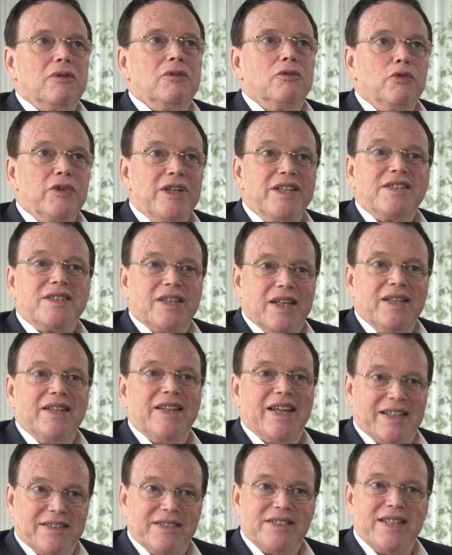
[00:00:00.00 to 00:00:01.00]
risk in
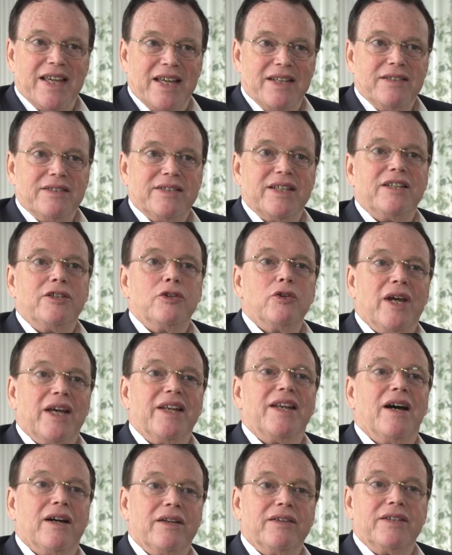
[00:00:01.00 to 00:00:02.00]
that sense that you
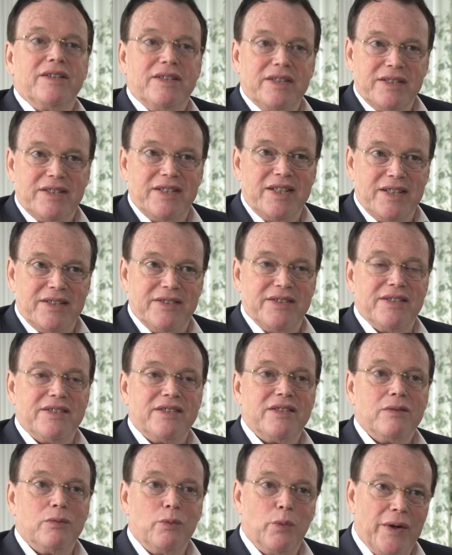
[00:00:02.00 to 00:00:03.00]
get other
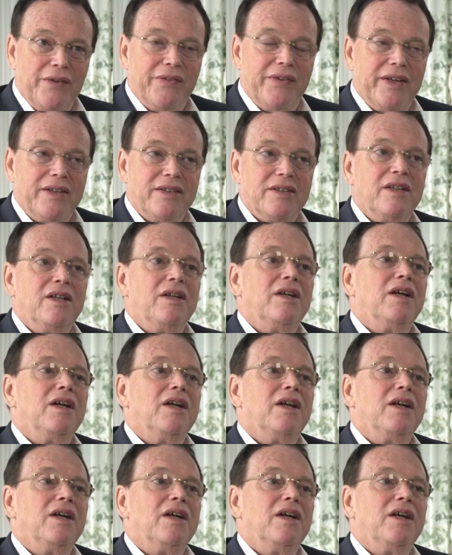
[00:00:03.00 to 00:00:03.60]
diseases with it.